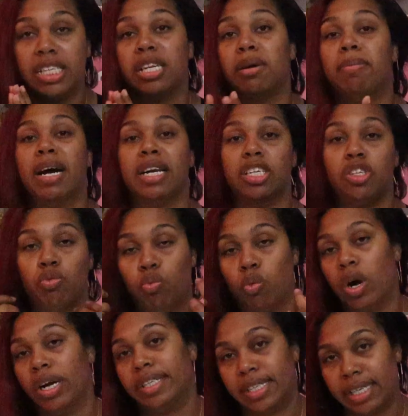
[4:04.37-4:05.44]
somebody's
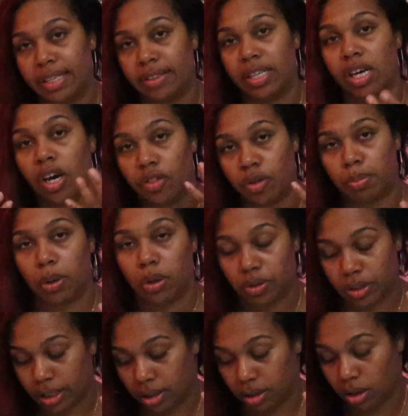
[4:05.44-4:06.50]
wanting the other
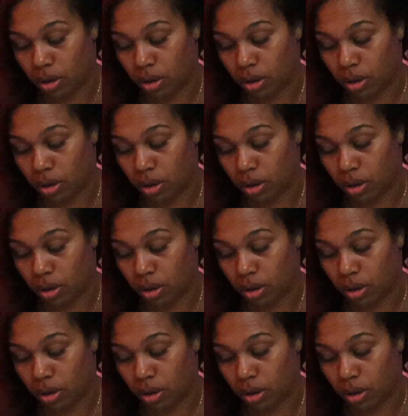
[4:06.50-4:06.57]
person.